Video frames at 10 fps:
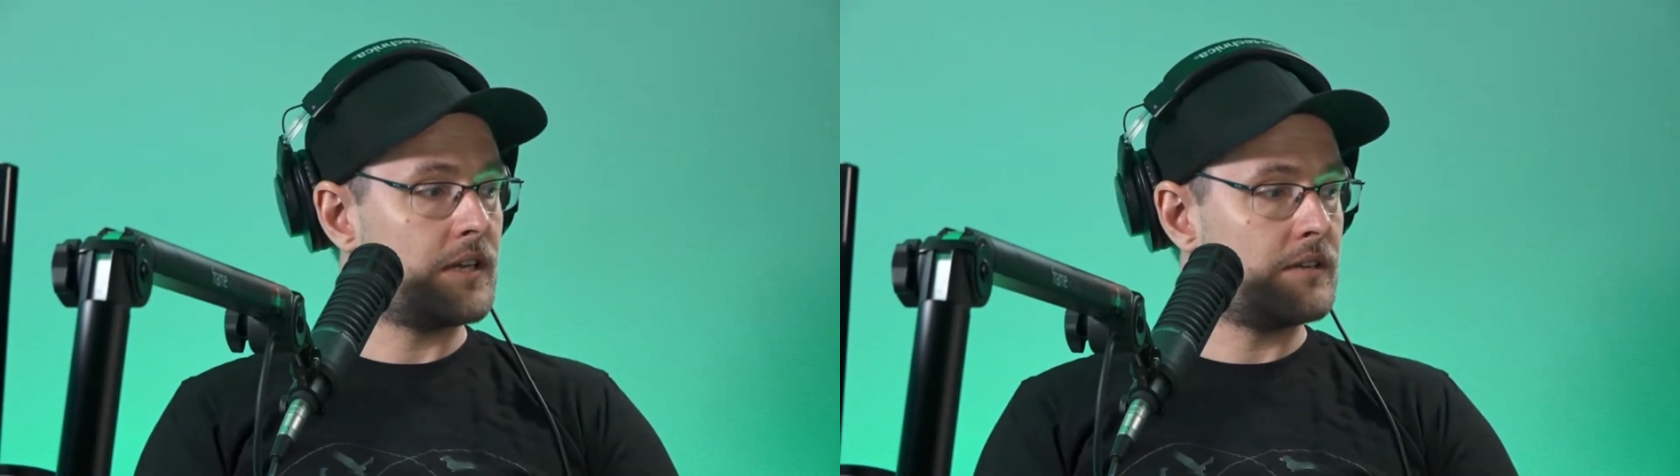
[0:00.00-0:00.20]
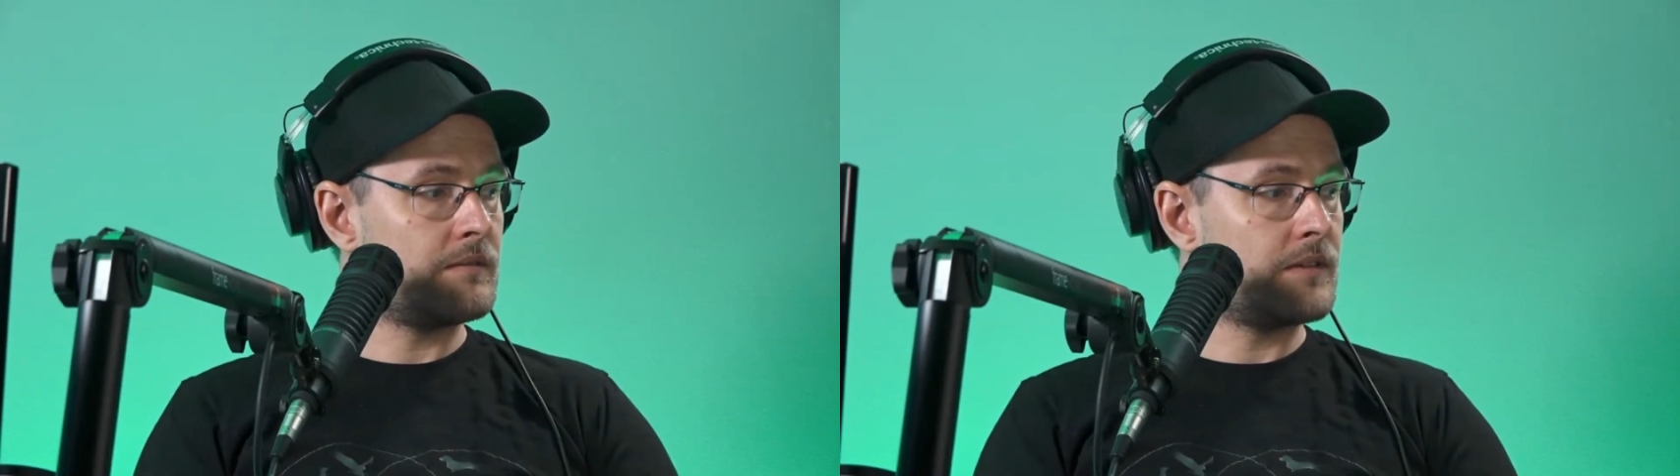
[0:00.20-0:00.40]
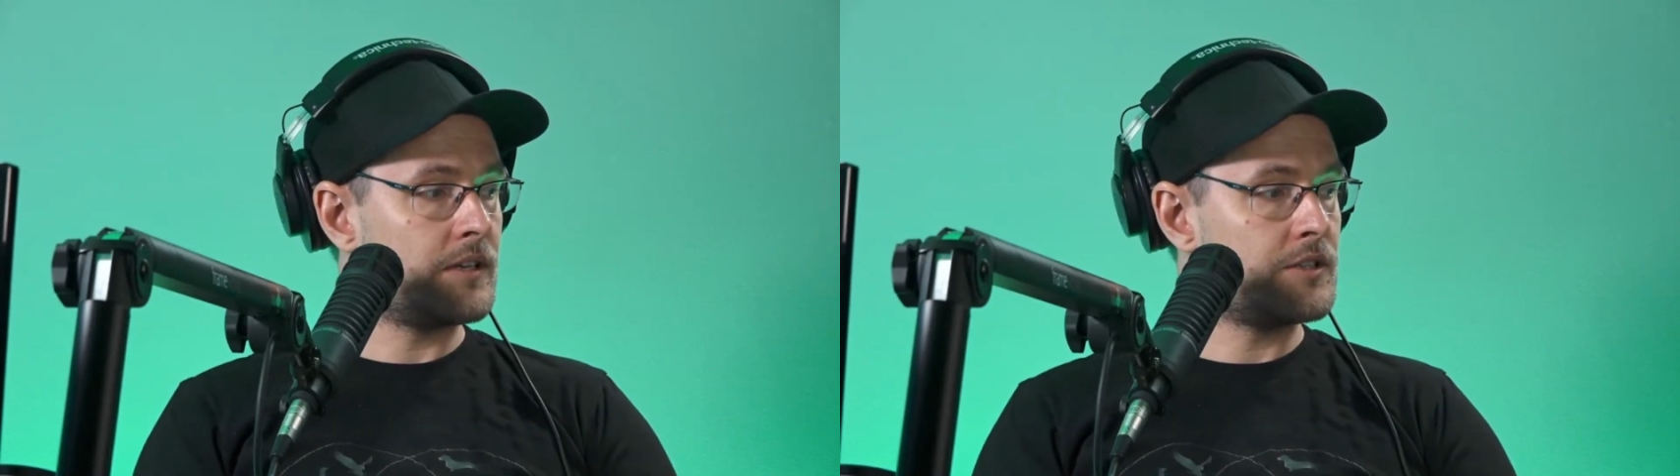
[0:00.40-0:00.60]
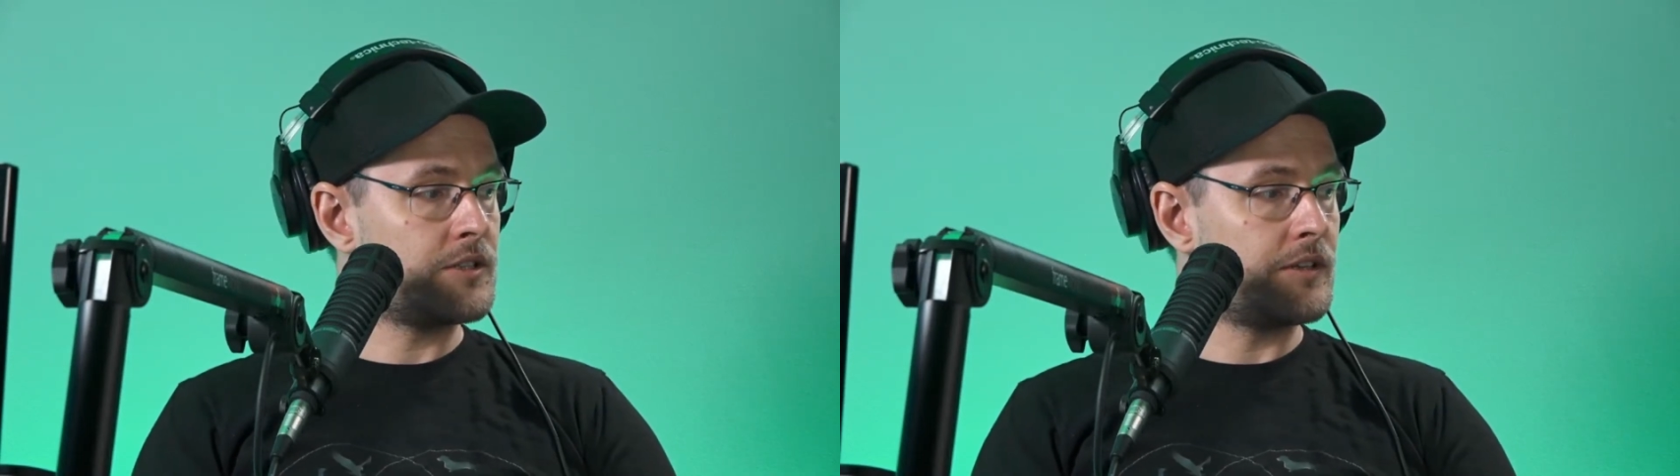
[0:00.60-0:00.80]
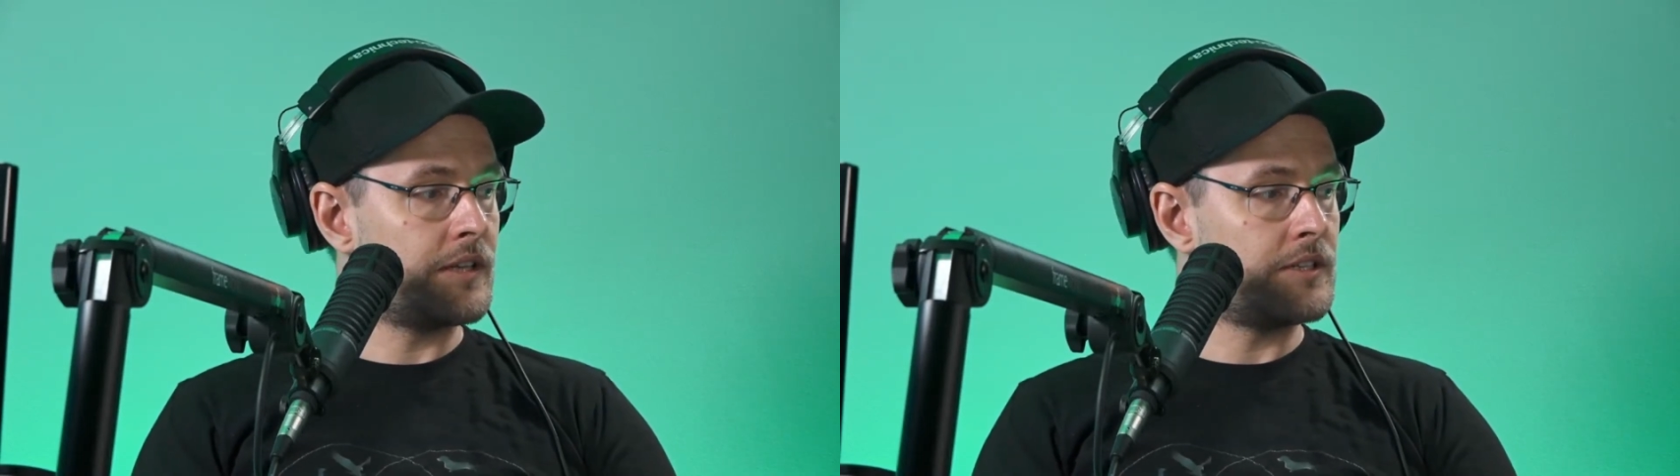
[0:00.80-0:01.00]
not show
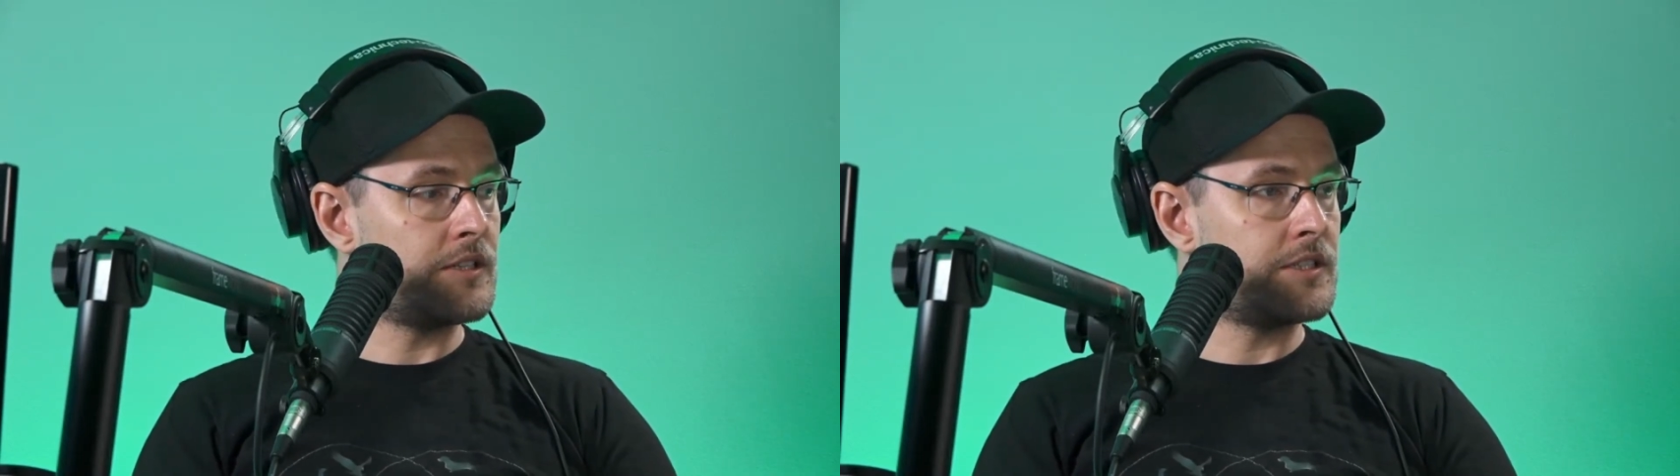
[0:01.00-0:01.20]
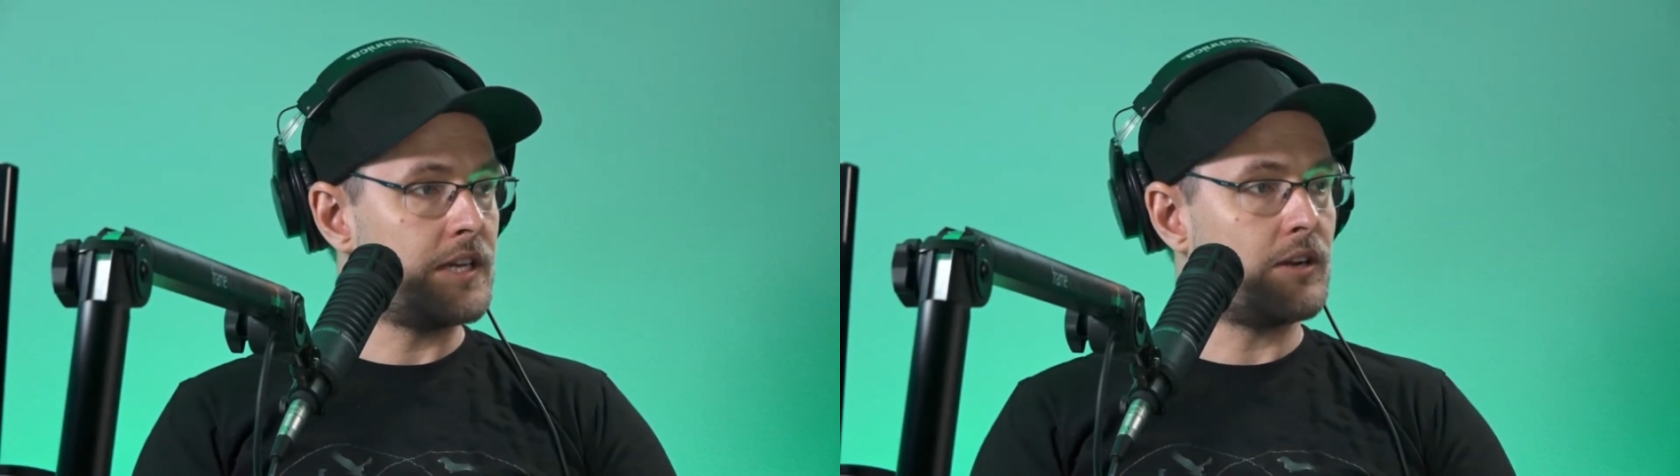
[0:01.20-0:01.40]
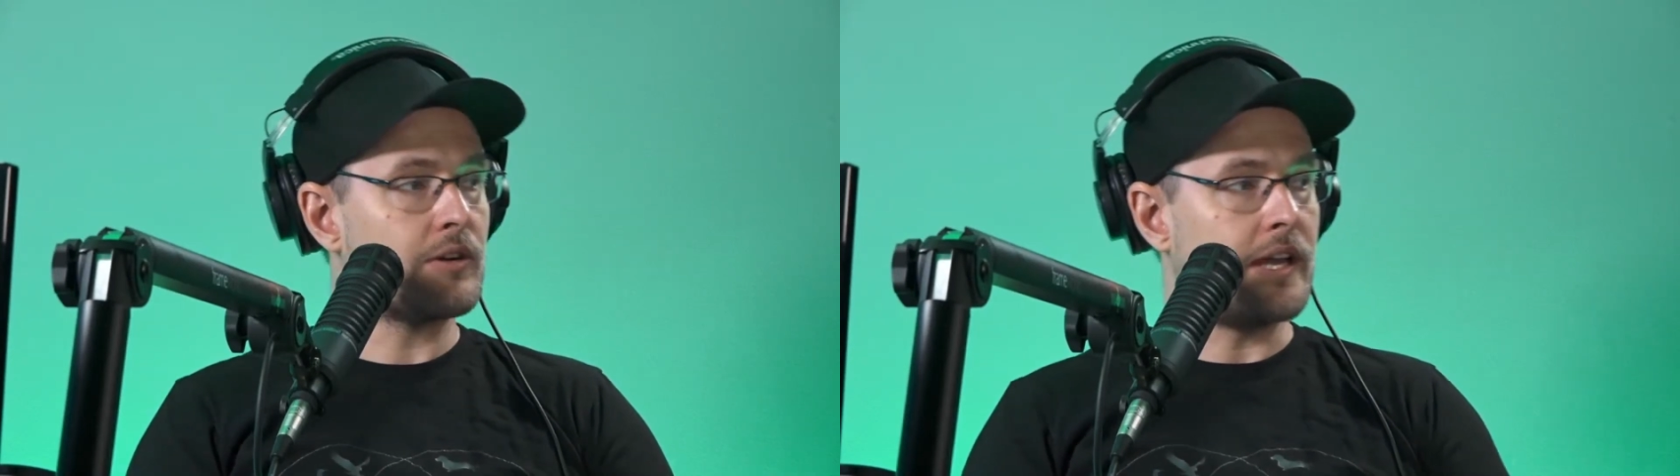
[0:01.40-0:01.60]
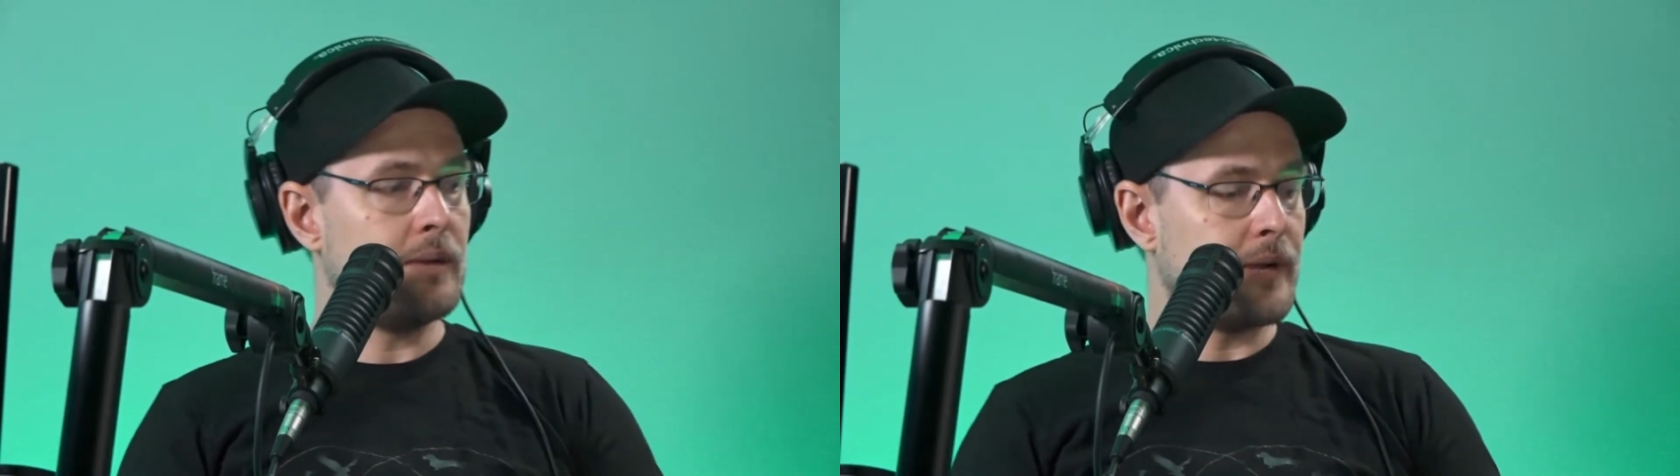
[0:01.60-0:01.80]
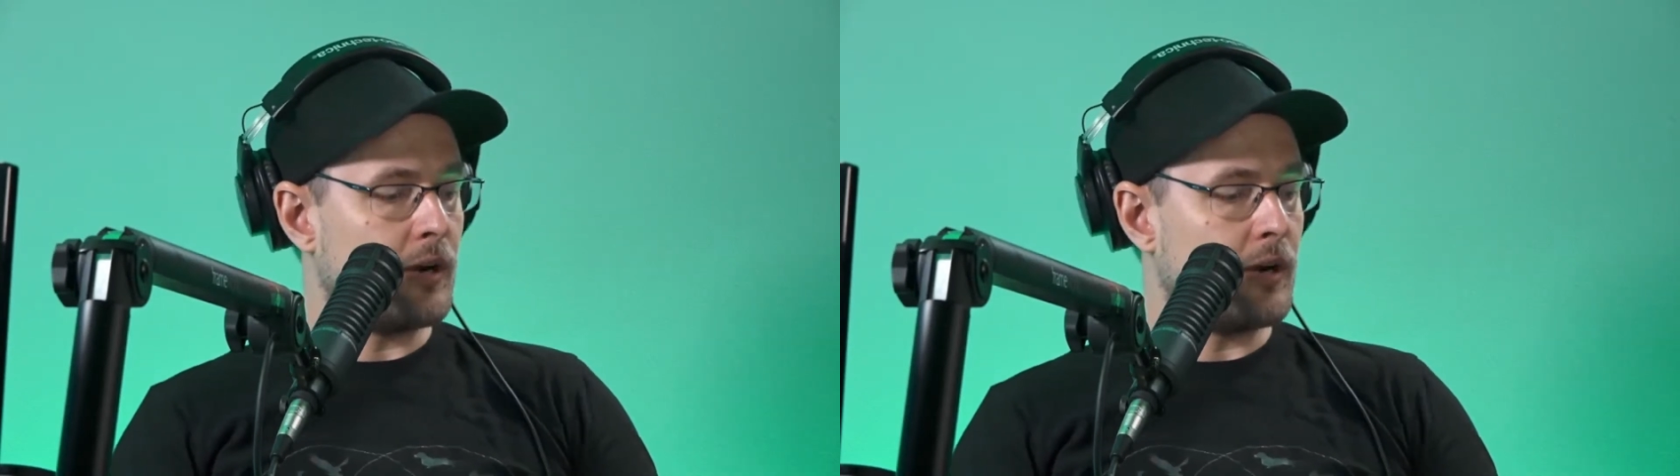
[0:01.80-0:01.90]
you that just yet. Okay, here we